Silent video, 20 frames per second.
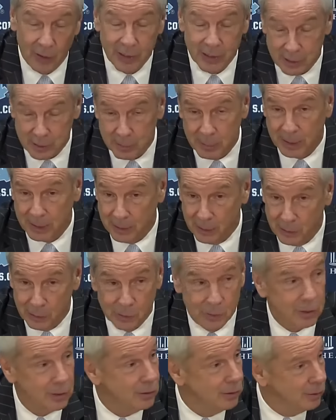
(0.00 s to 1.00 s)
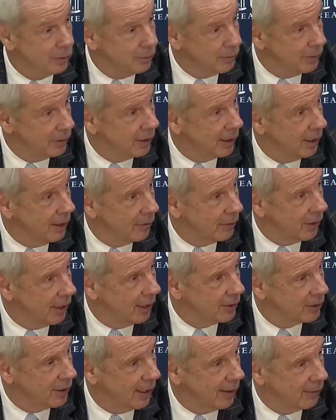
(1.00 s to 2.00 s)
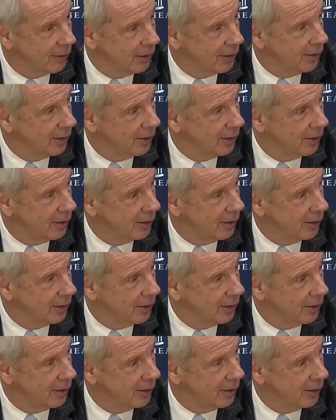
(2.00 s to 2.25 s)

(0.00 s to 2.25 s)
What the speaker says: He's a big dude, too, in case you haven't